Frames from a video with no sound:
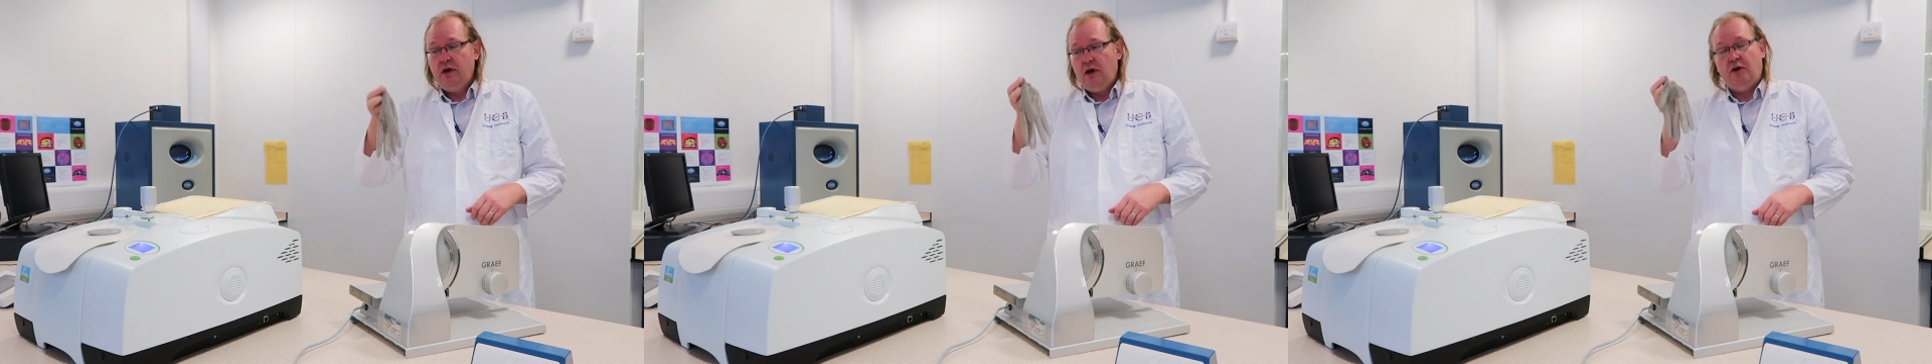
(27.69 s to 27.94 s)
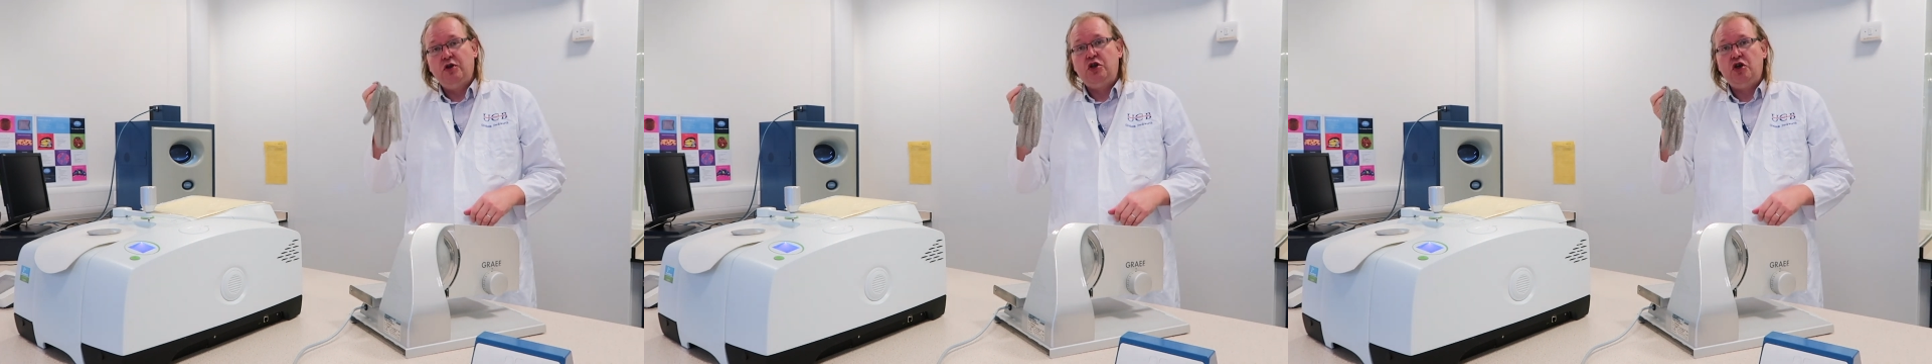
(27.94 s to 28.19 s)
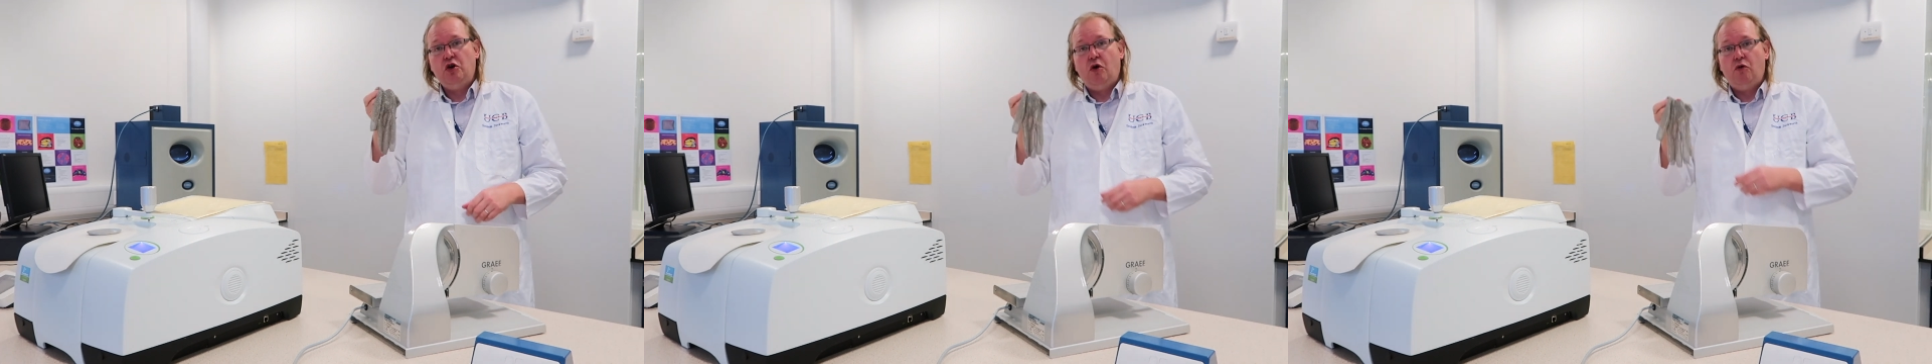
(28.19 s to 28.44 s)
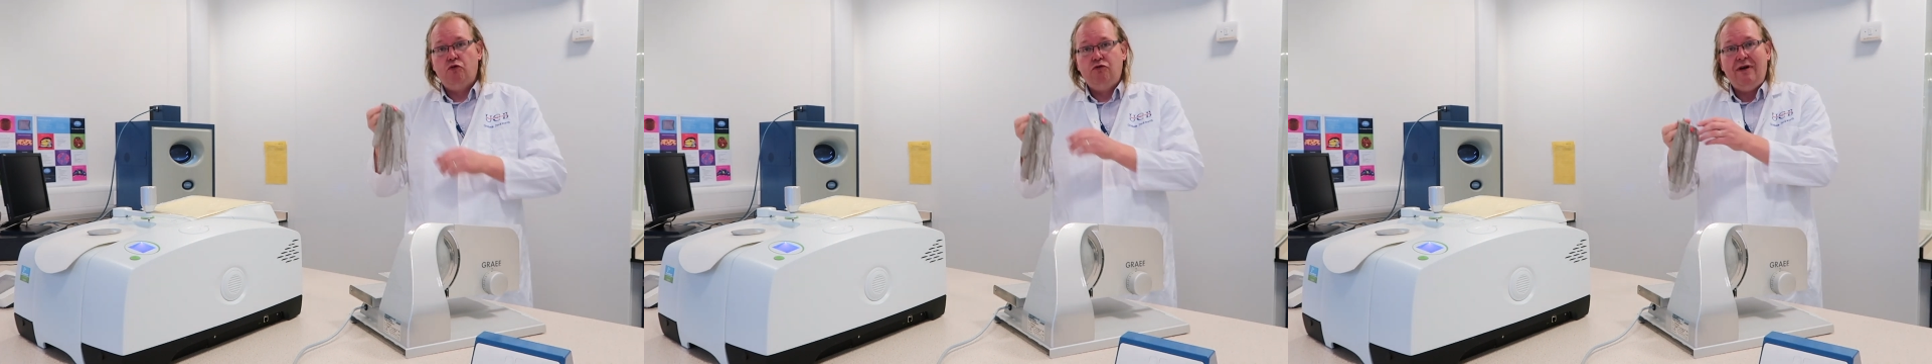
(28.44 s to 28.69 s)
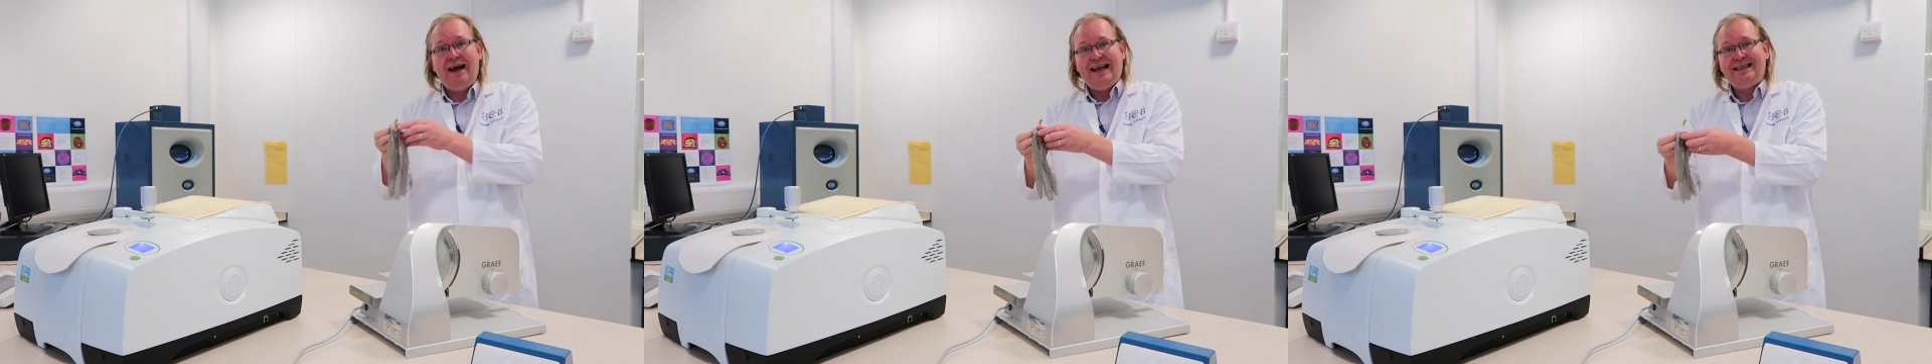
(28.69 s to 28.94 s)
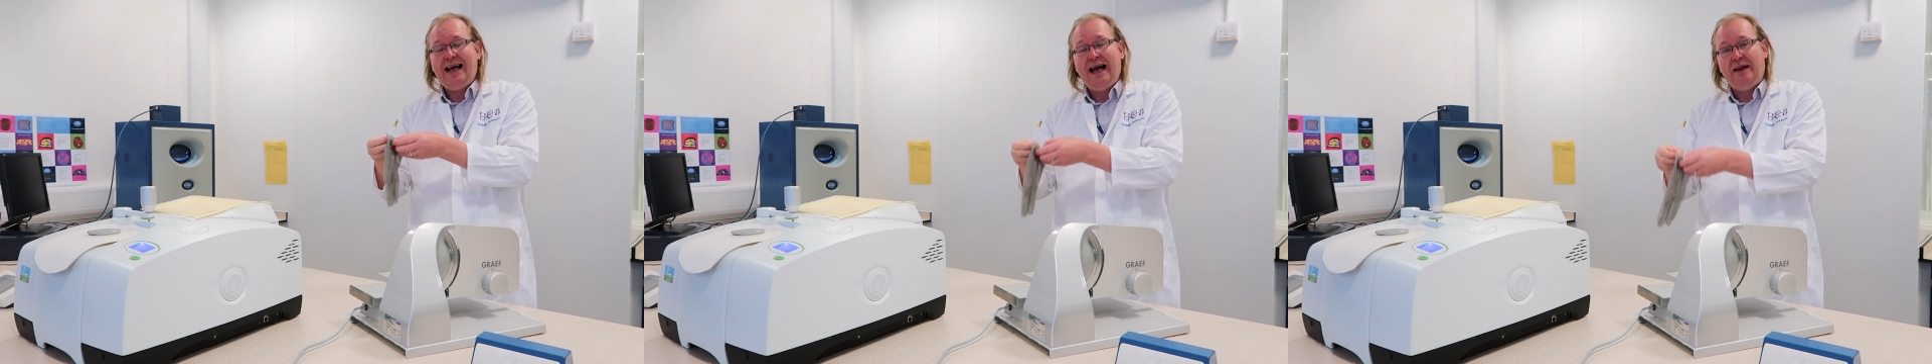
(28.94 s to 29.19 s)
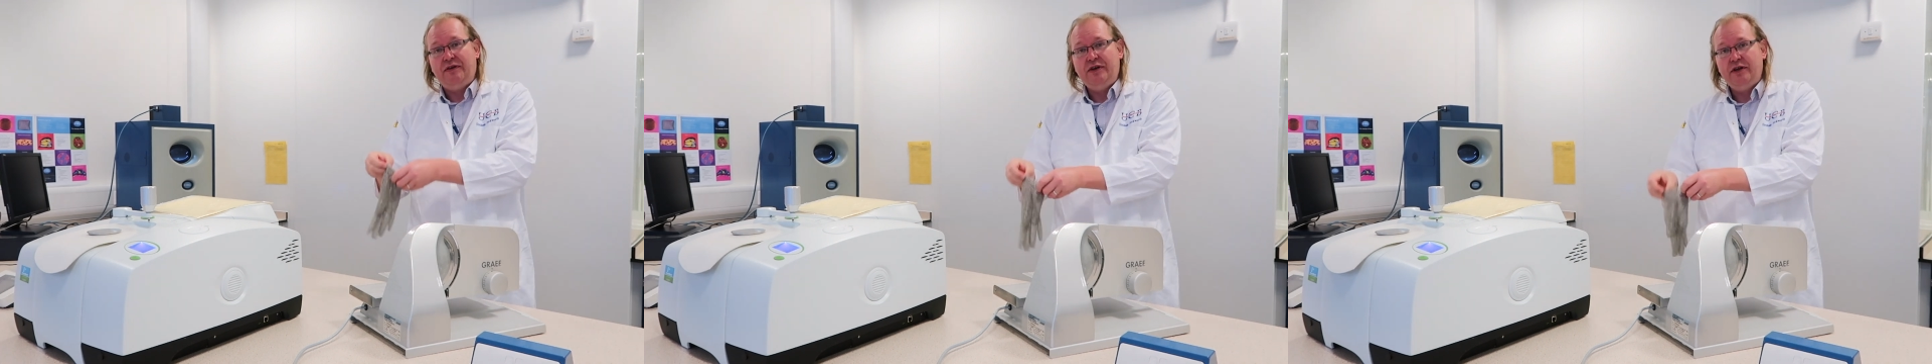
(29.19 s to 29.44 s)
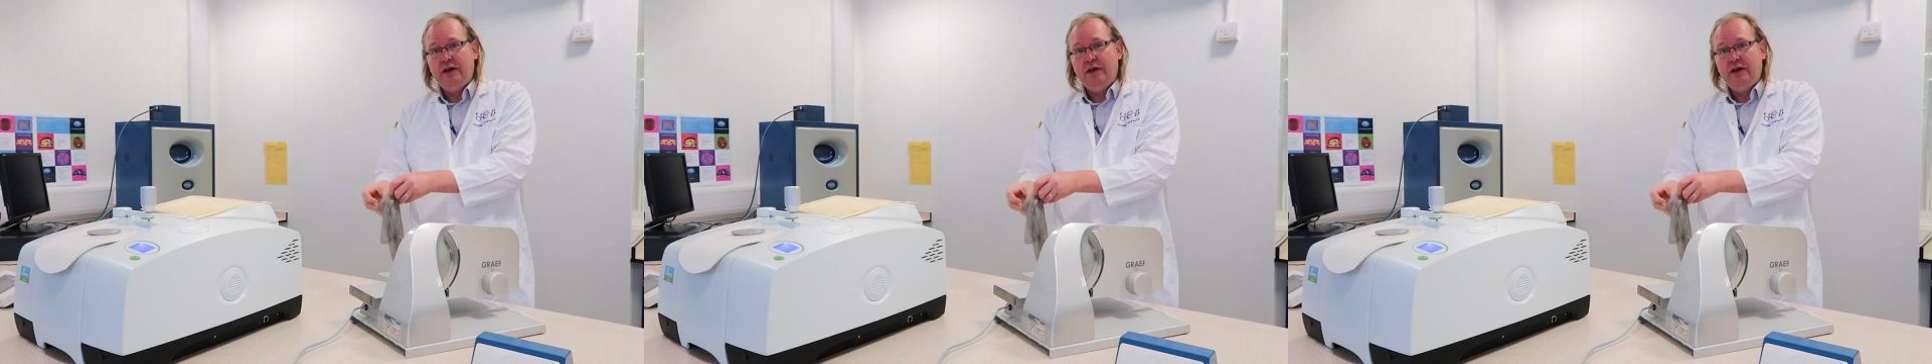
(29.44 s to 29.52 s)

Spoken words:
onto your right hand.